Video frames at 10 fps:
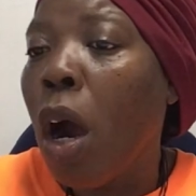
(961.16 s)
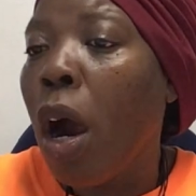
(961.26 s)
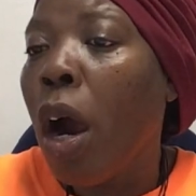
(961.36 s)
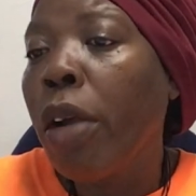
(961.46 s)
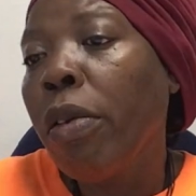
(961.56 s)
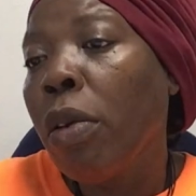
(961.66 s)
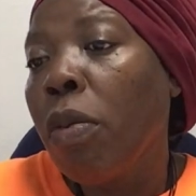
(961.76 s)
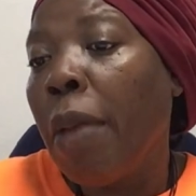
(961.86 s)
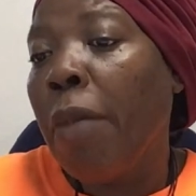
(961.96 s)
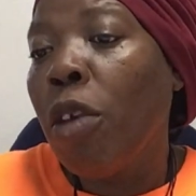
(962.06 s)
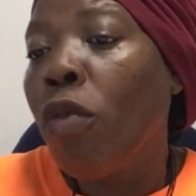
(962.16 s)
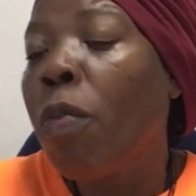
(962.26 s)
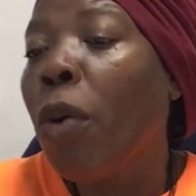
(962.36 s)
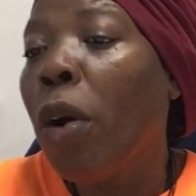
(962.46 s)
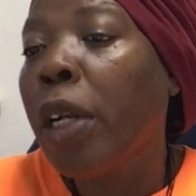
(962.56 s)
are, maybe you
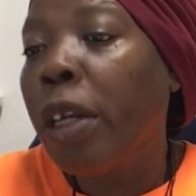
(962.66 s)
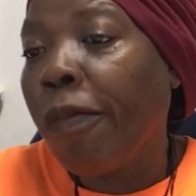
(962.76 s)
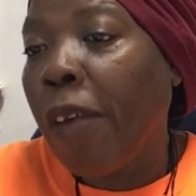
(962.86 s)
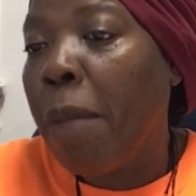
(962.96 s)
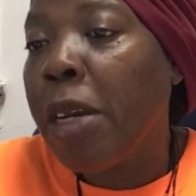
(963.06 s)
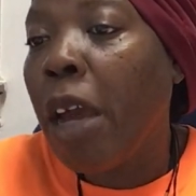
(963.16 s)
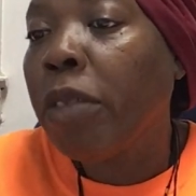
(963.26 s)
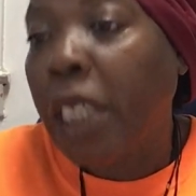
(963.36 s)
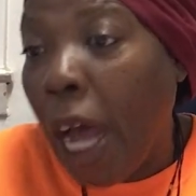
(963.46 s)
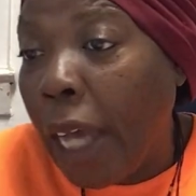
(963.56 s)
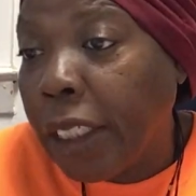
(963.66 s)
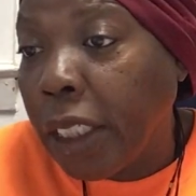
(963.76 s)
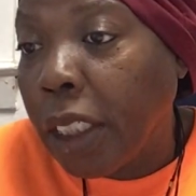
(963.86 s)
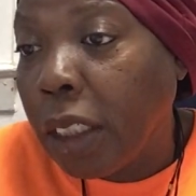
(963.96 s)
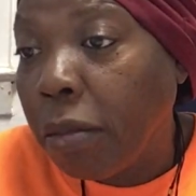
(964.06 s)
were born in a family that was
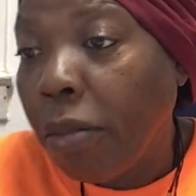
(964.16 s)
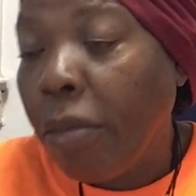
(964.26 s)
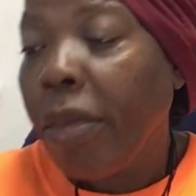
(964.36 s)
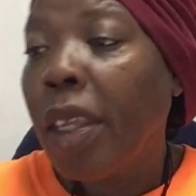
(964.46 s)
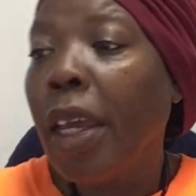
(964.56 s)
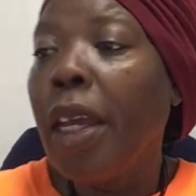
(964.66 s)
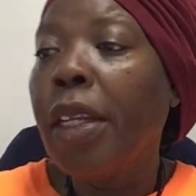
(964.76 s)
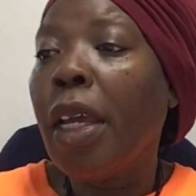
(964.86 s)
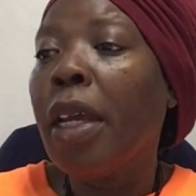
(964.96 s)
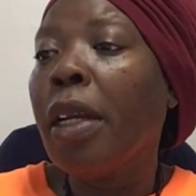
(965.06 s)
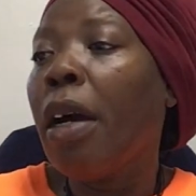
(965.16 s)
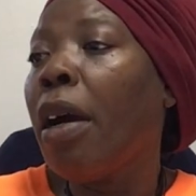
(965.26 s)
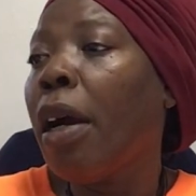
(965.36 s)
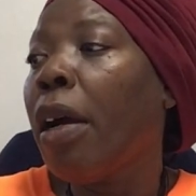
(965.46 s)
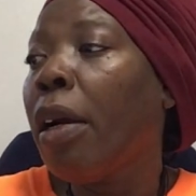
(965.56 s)
conscious, and then
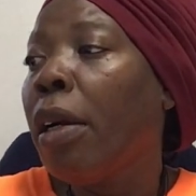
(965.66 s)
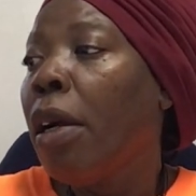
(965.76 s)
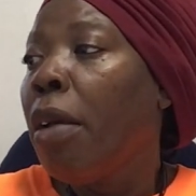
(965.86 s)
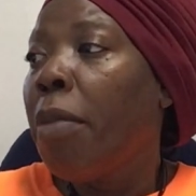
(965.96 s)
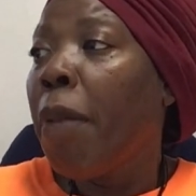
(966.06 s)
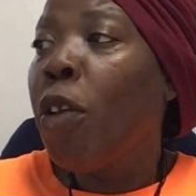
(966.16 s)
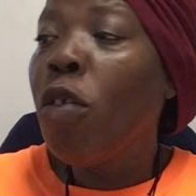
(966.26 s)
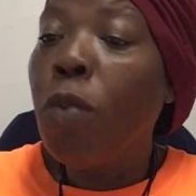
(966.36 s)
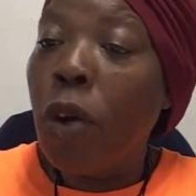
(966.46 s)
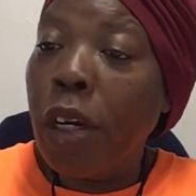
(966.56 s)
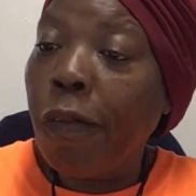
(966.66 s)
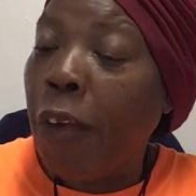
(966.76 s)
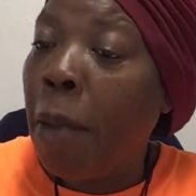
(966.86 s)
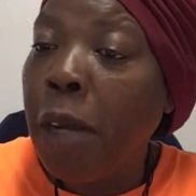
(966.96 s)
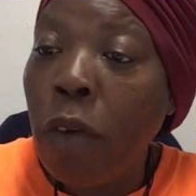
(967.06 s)
maybe you were born in a
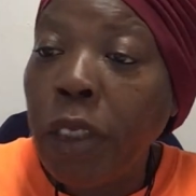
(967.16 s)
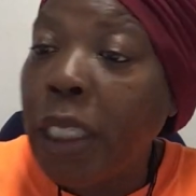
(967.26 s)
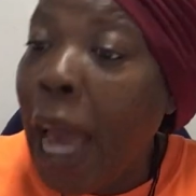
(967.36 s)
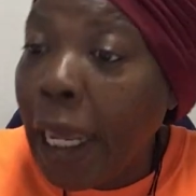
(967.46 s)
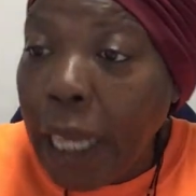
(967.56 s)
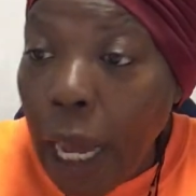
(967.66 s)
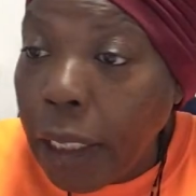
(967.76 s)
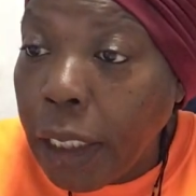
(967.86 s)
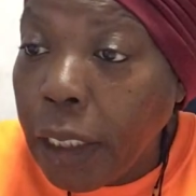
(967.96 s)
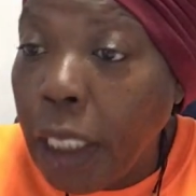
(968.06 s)
family that was not conscious.